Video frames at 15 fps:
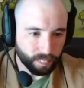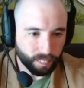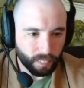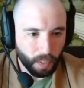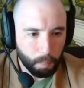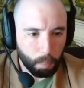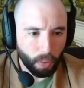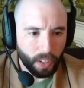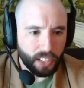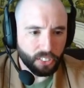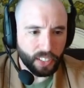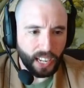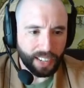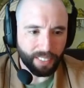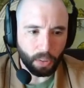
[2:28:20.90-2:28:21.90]
Blaze
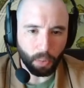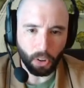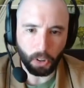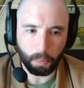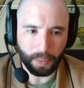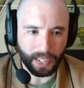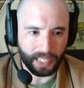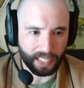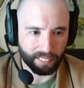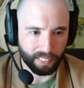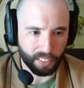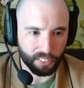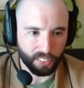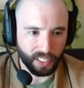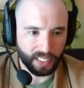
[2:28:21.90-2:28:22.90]
Gaming, welcome back in,
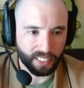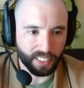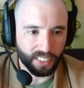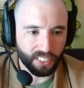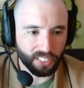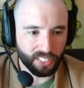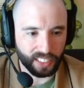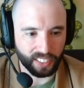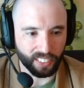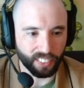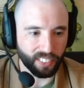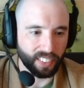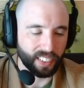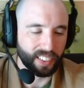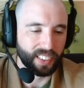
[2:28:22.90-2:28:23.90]
my friend. Good to see
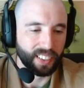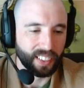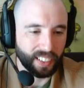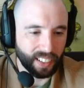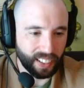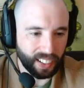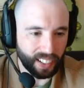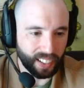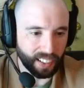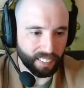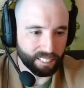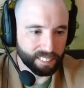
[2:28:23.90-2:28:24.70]
you. Where